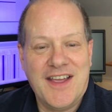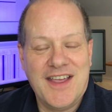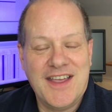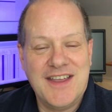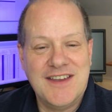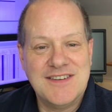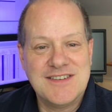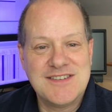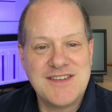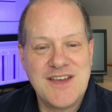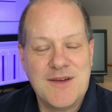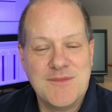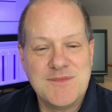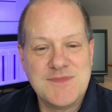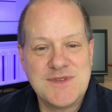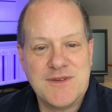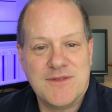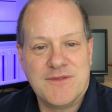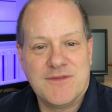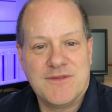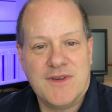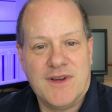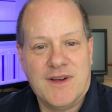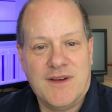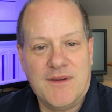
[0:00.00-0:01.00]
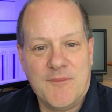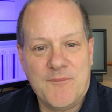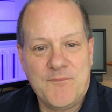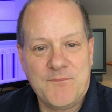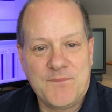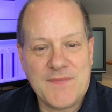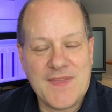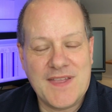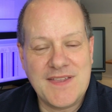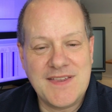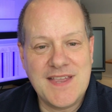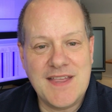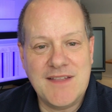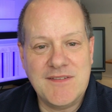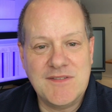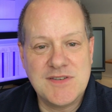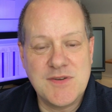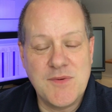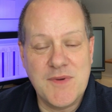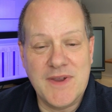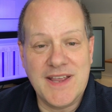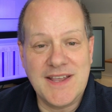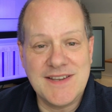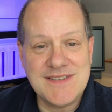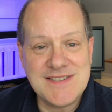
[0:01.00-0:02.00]
in terms of
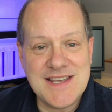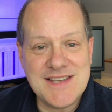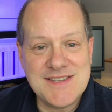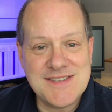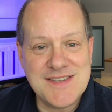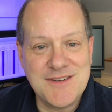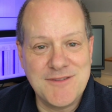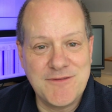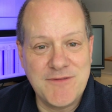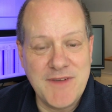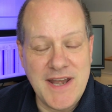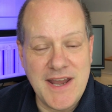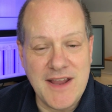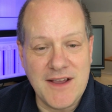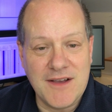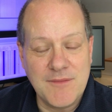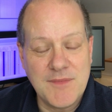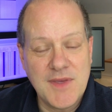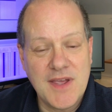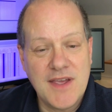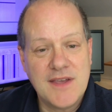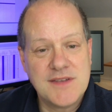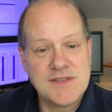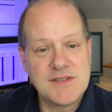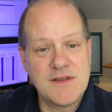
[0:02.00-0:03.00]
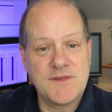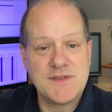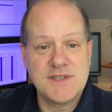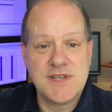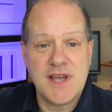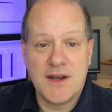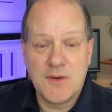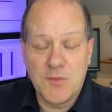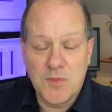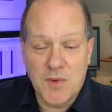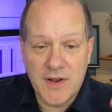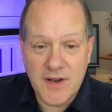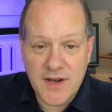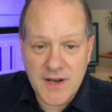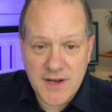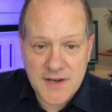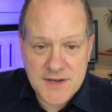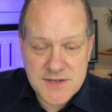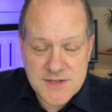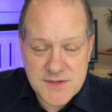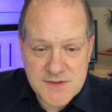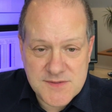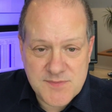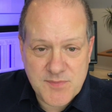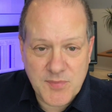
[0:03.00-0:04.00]
doing a decent video. So I've decided what I'm
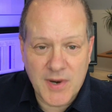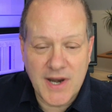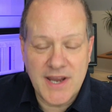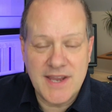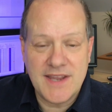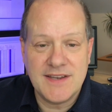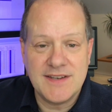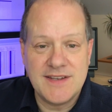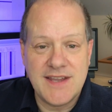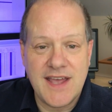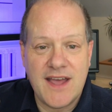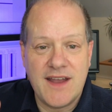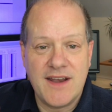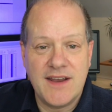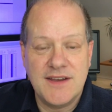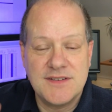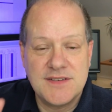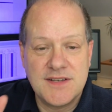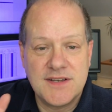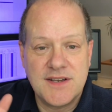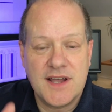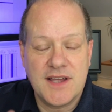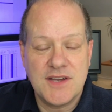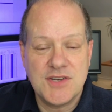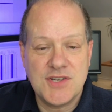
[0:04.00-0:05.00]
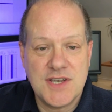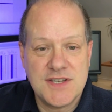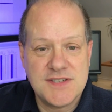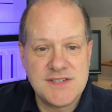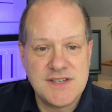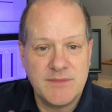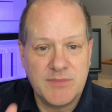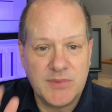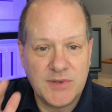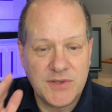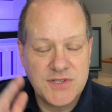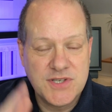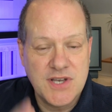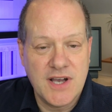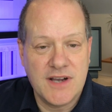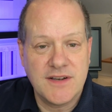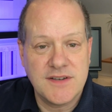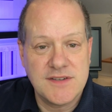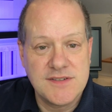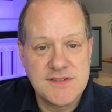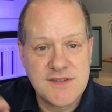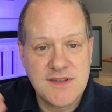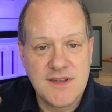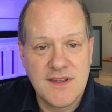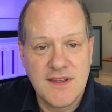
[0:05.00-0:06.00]
going to do is break it down into digestible
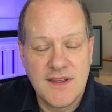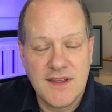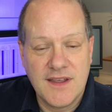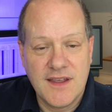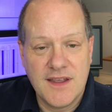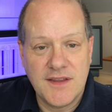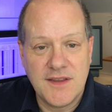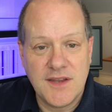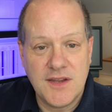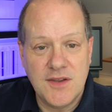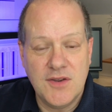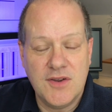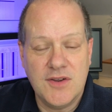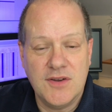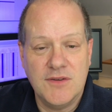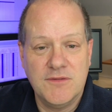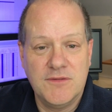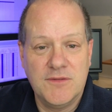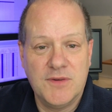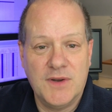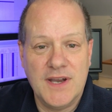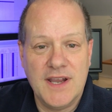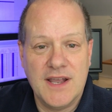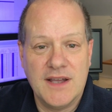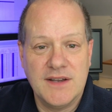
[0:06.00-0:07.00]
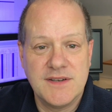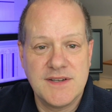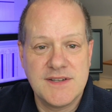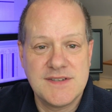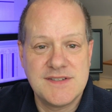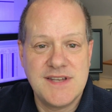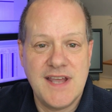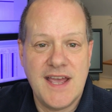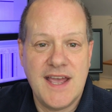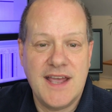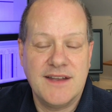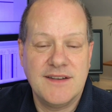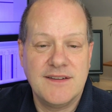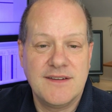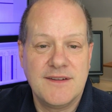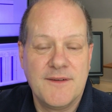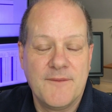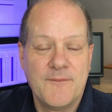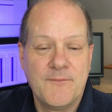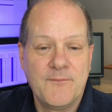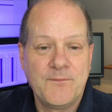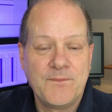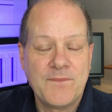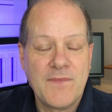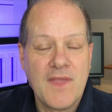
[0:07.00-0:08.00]
chunks that you can fully understand.
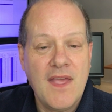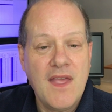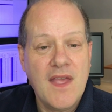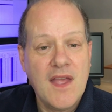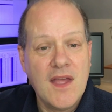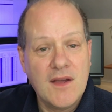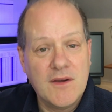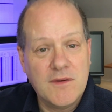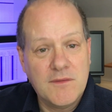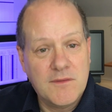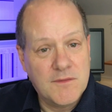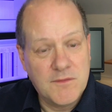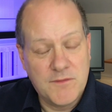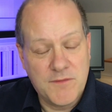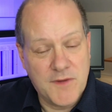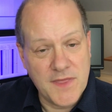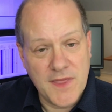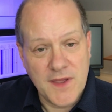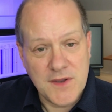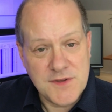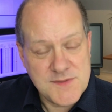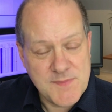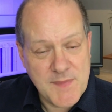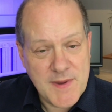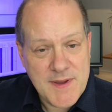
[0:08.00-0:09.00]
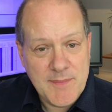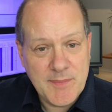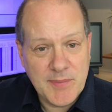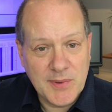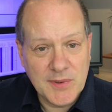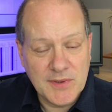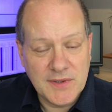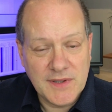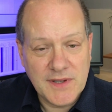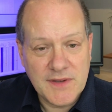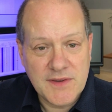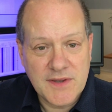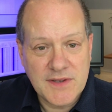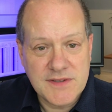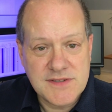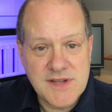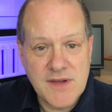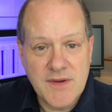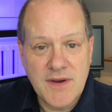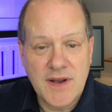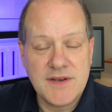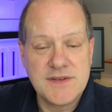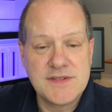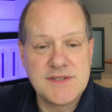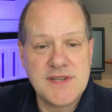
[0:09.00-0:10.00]
For those people that
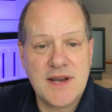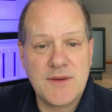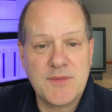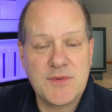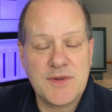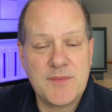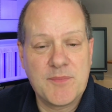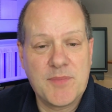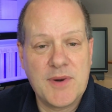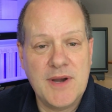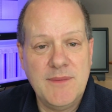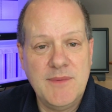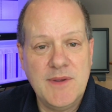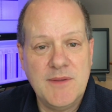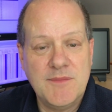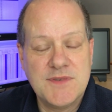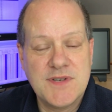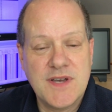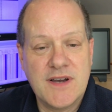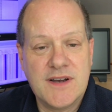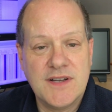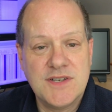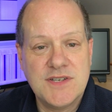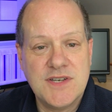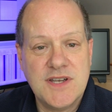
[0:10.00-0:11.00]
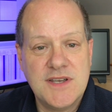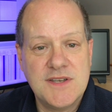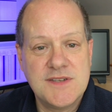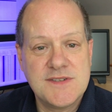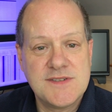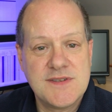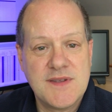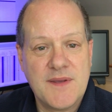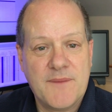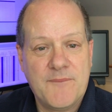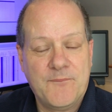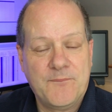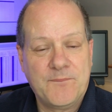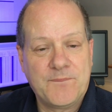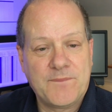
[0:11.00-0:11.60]
don't understand what the premium charge is,